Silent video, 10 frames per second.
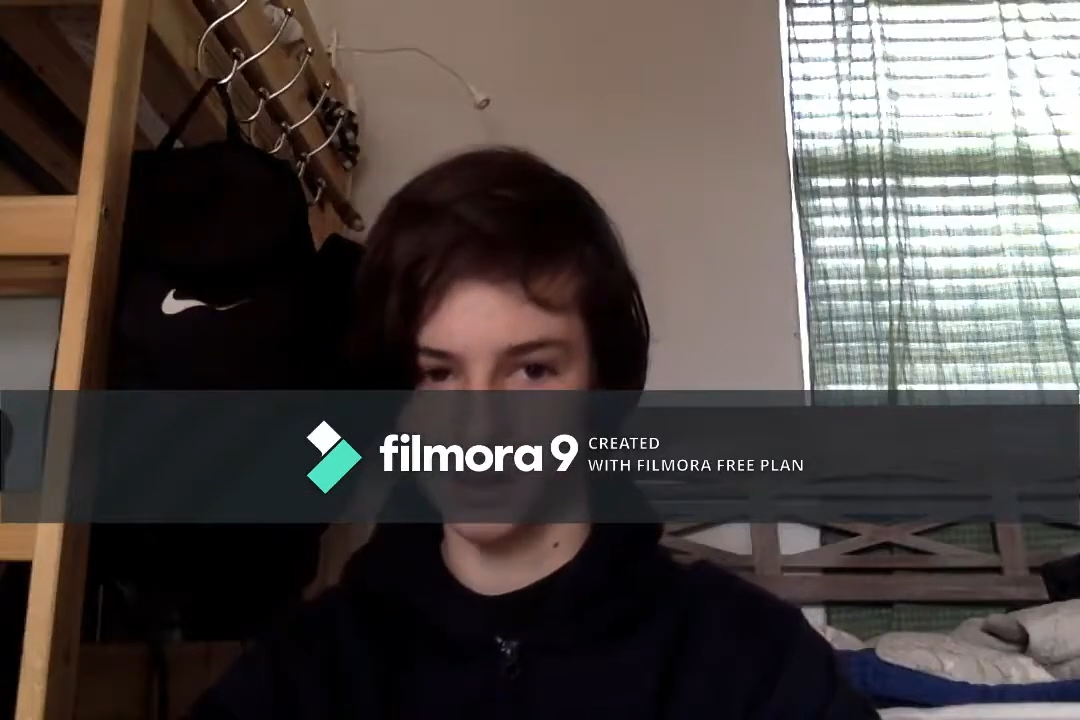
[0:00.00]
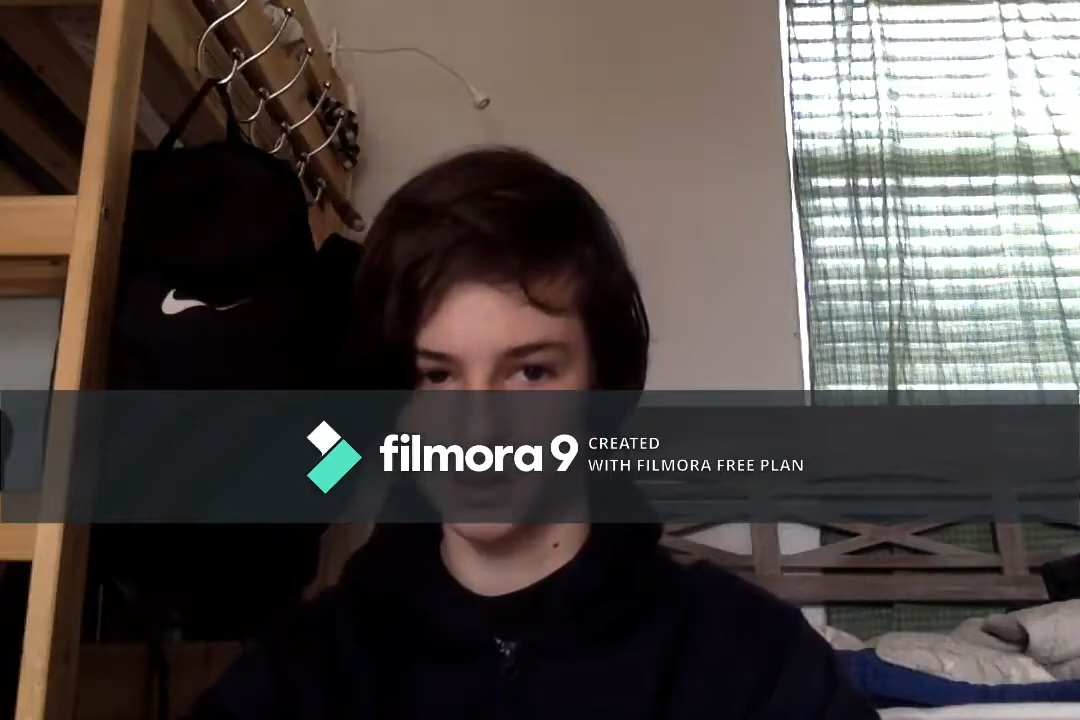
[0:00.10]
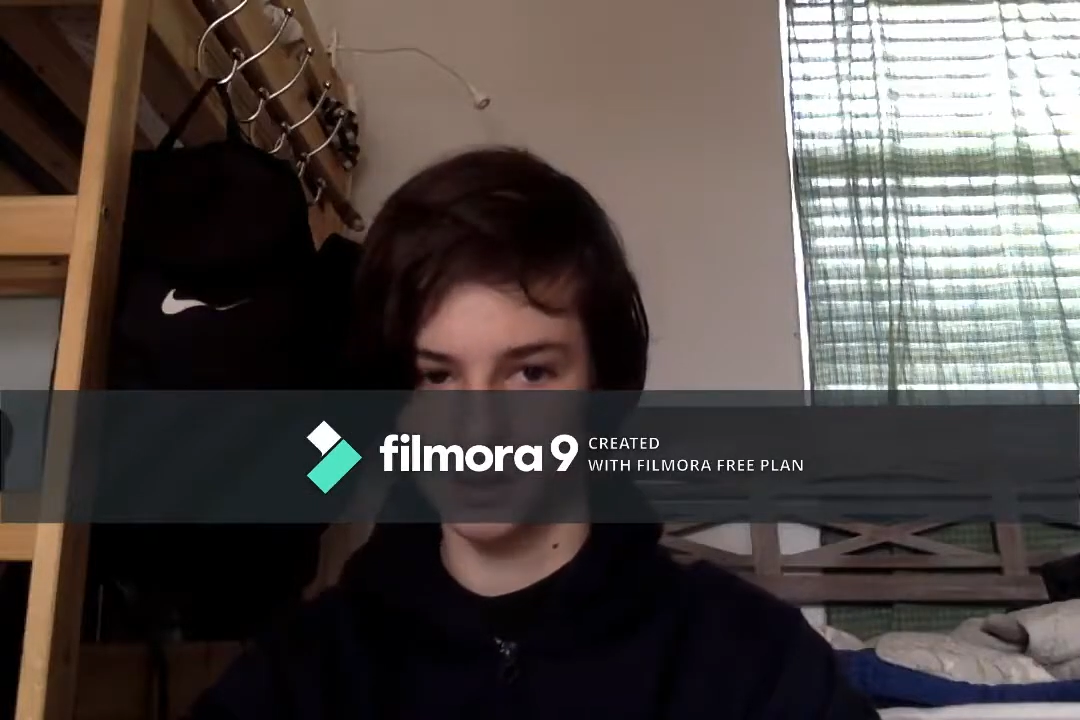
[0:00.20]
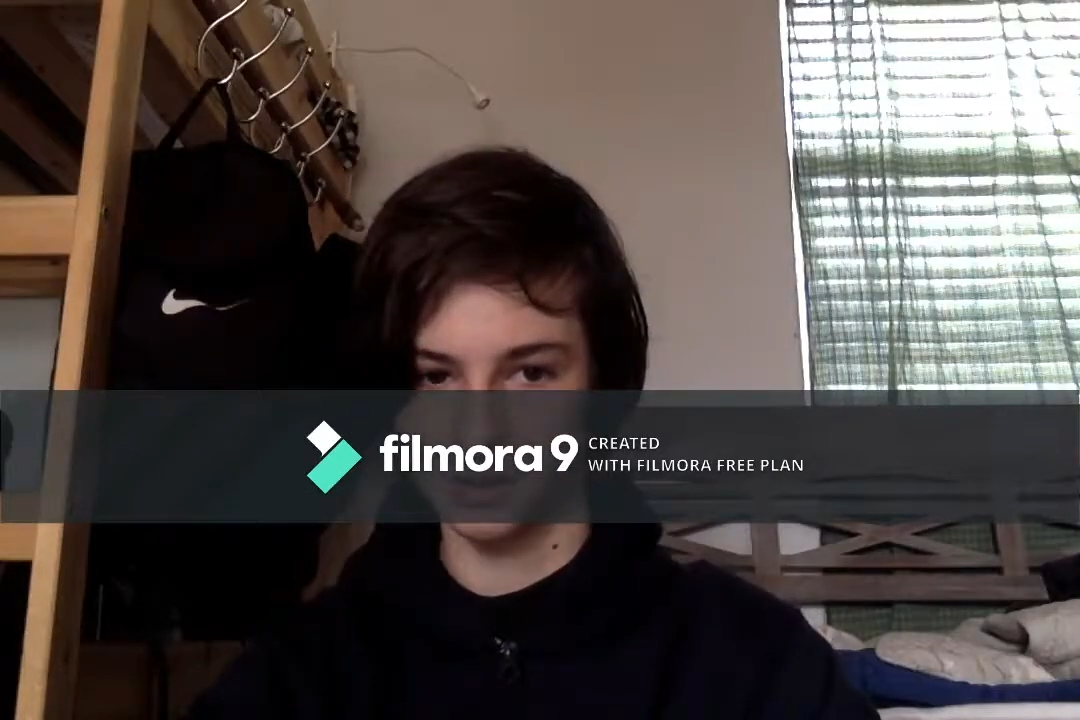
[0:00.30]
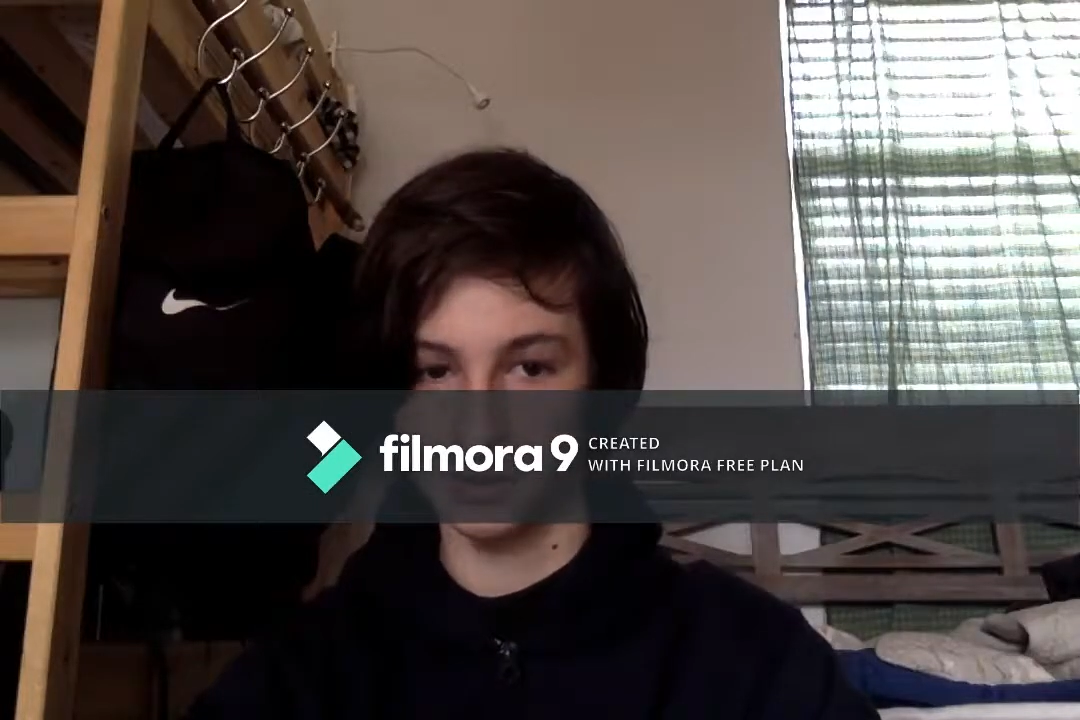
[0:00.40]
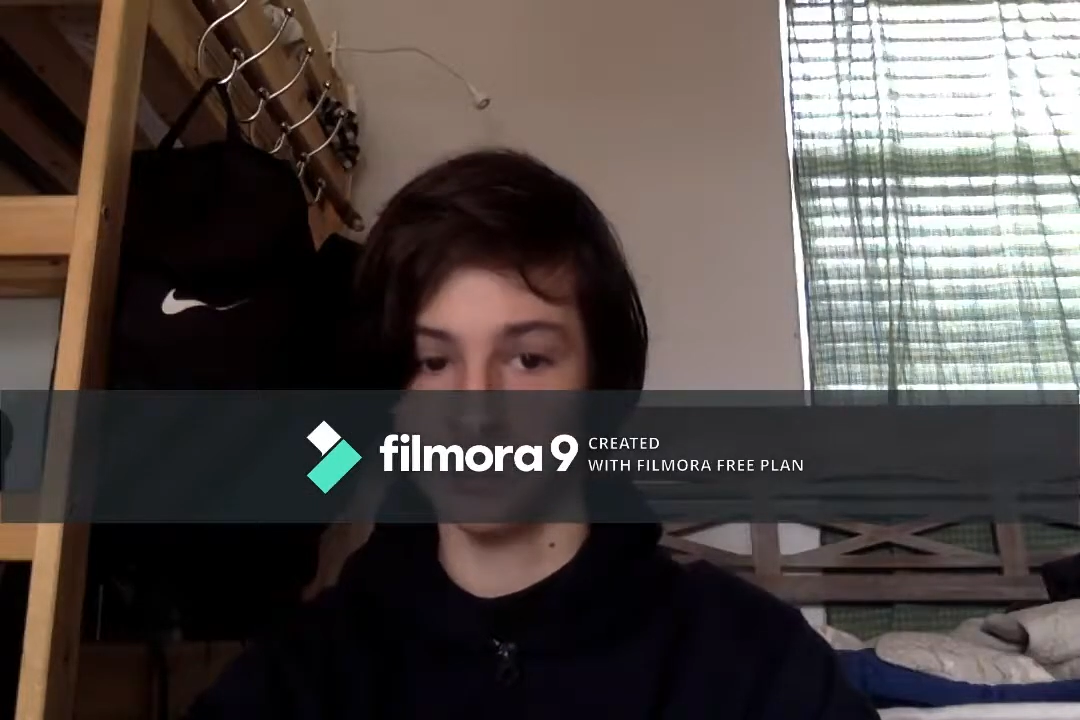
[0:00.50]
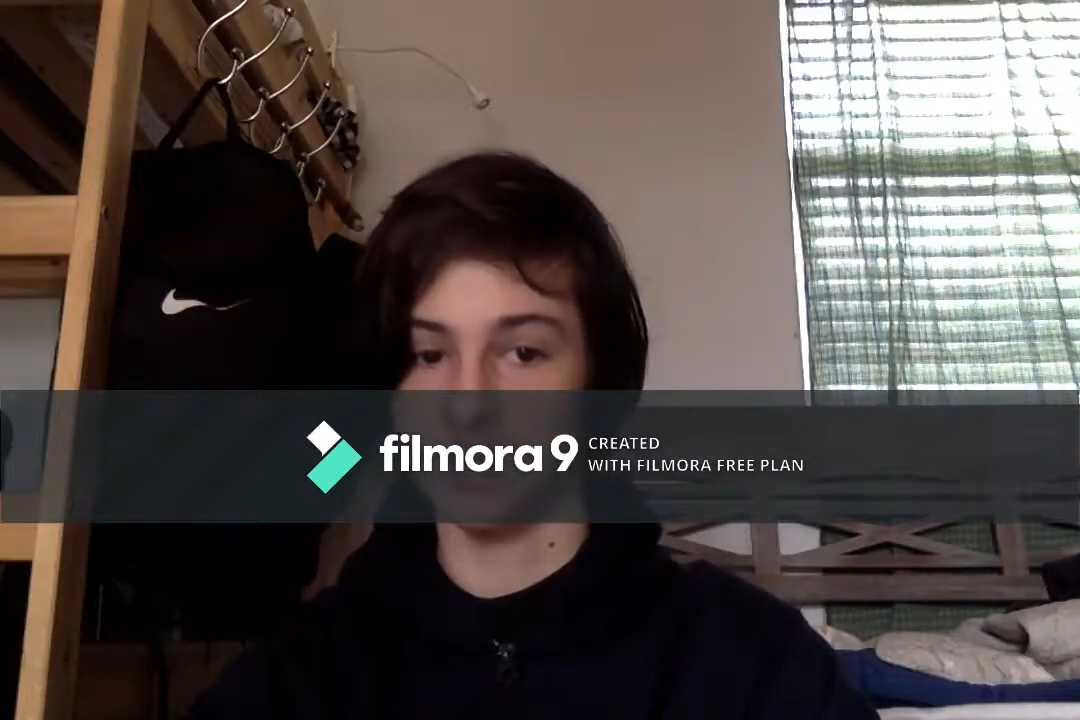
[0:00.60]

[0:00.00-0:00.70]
case,